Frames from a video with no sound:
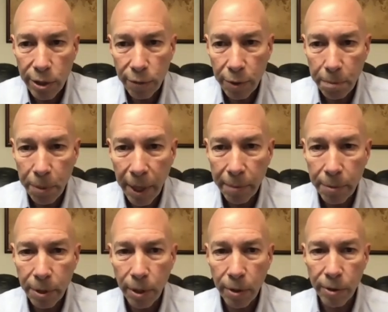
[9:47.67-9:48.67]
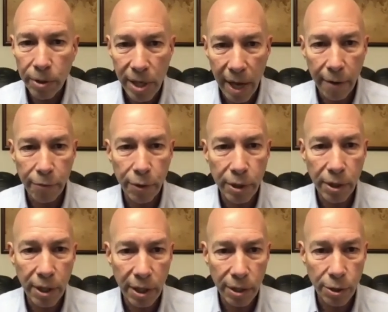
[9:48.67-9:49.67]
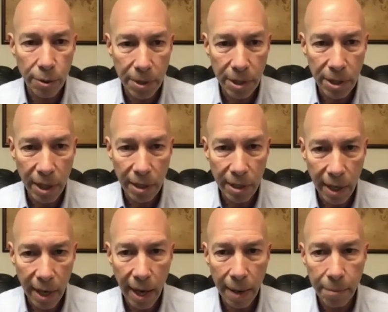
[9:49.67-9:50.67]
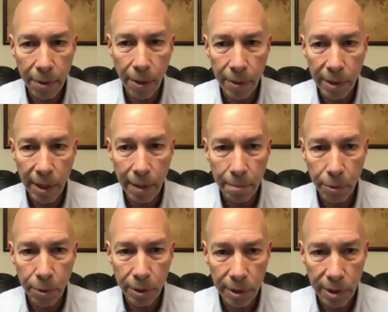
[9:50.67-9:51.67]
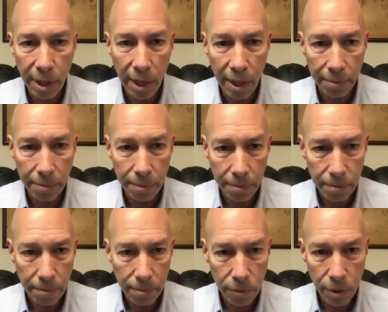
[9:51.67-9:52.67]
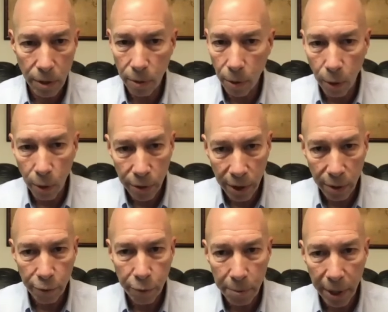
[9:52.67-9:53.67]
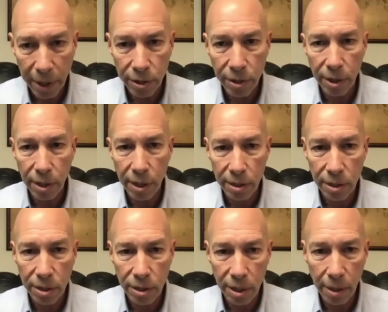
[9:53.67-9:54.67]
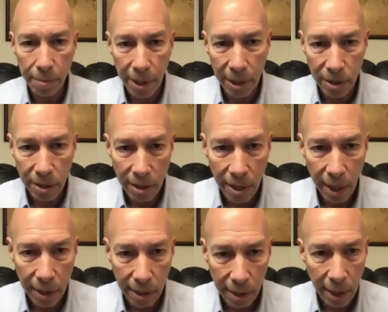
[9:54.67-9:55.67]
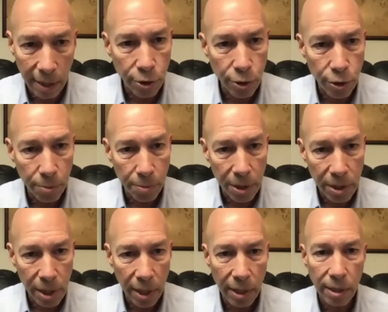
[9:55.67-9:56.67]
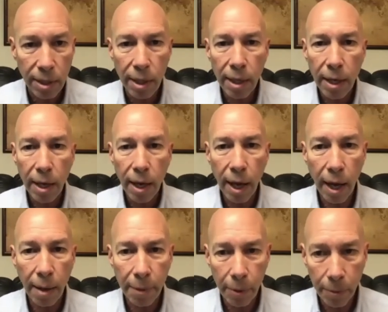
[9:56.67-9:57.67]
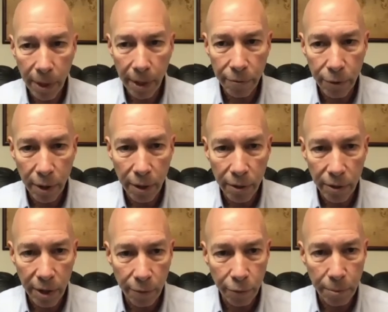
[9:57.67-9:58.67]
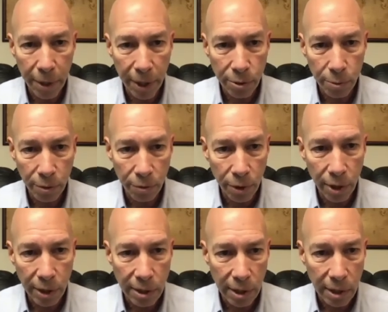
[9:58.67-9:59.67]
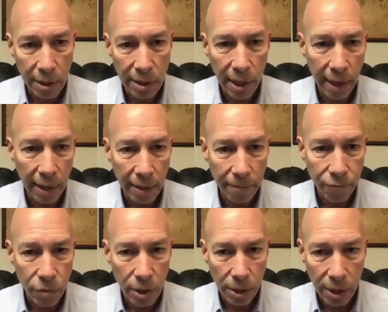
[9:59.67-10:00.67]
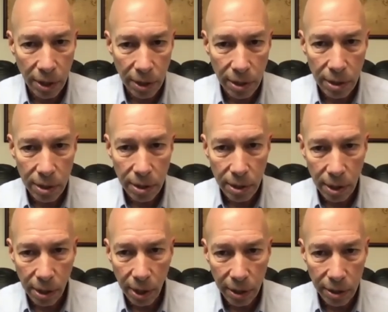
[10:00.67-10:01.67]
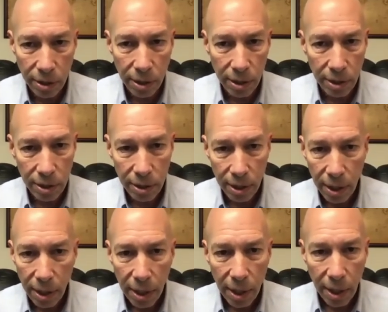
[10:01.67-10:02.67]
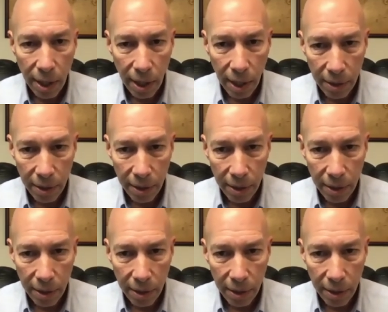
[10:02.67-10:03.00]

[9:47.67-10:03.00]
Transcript: repayment notice, everything should be sent to Hapco at that point in time. So all the information, as Janelle mentioned, the tenant ledger should be sent, and whatever other information with regard to the tenant, the lease, the license, the